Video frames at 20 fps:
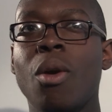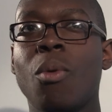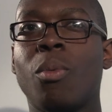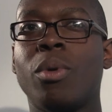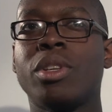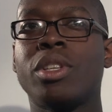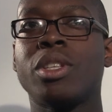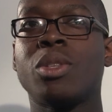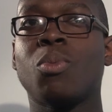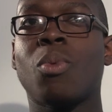
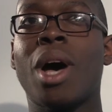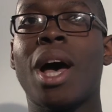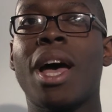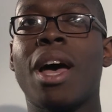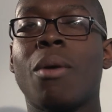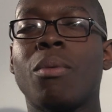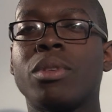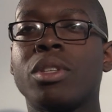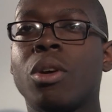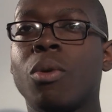which is why
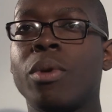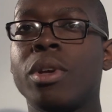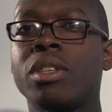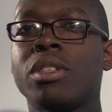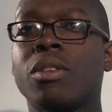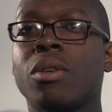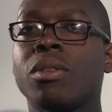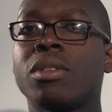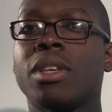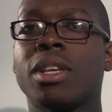I was always
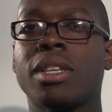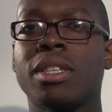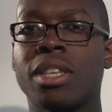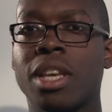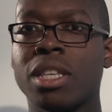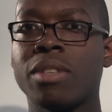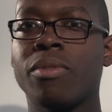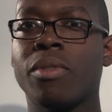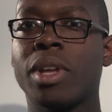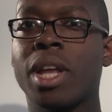so
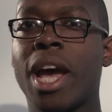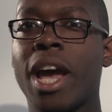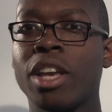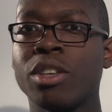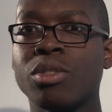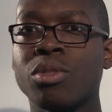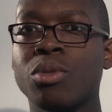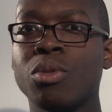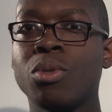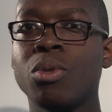successful in high
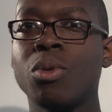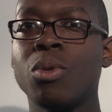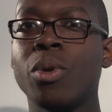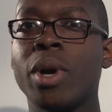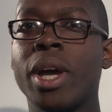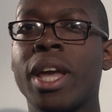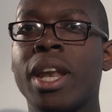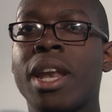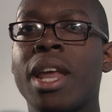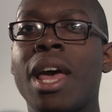
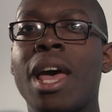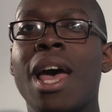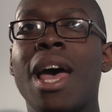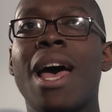school, and